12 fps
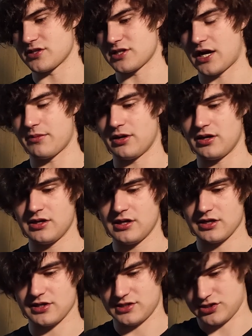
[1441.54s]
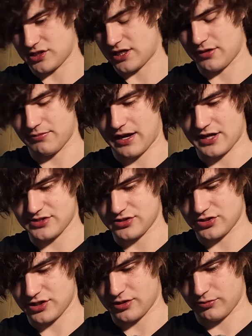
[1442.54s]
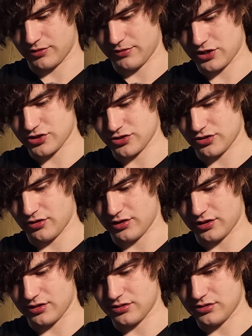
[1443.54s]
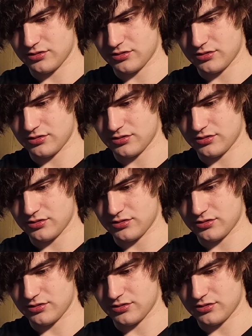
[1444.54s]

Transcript: the timer, because I just had a message and I want to make sure that...